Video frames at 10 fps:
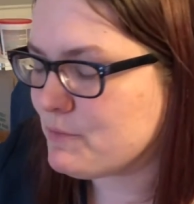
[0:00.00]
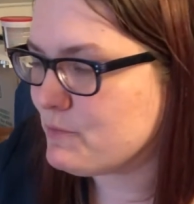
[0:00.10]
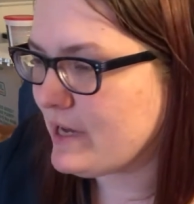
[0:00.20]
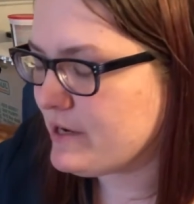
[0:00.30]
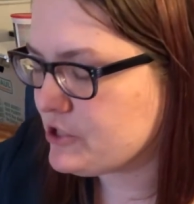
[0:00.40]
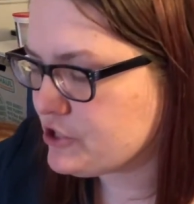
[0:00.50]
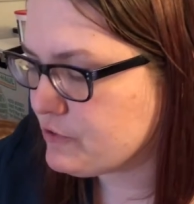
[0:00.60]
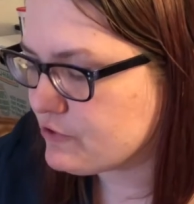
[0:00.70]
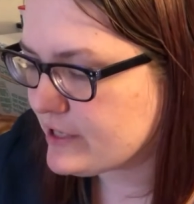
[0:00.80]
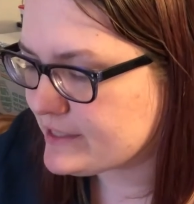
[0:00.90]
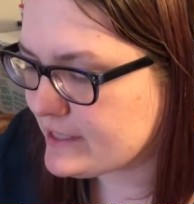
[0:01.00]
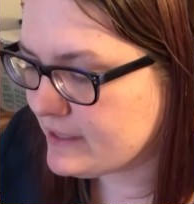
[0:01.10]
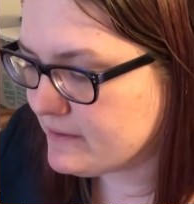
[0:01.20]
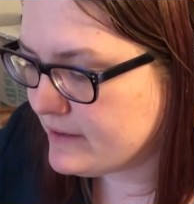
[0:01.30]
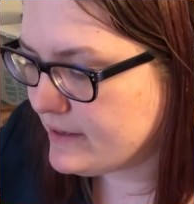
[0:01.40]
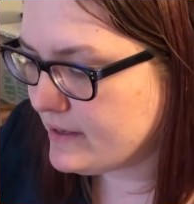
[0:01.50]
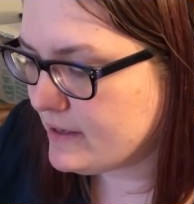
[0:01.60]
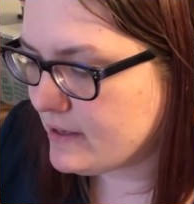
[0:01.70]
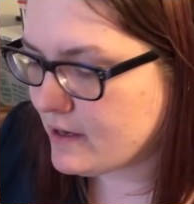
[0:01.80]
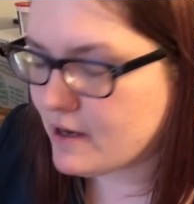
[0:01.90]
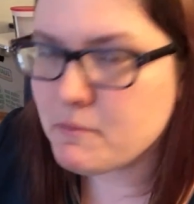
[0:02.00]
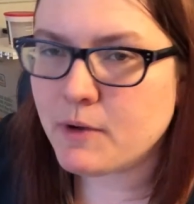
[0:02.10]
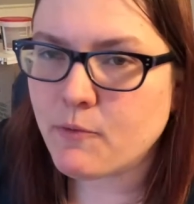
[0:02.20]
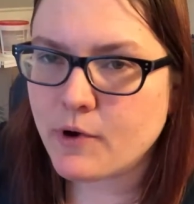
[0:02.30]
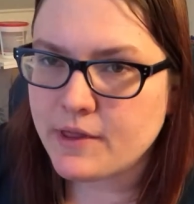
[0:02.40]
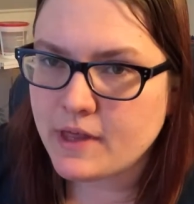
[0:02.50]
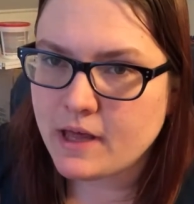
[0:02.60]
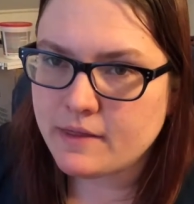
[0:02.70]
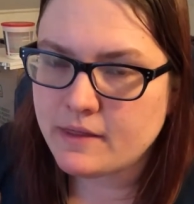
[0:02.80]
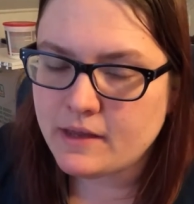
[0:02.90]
I just don't trust it. I'm worried that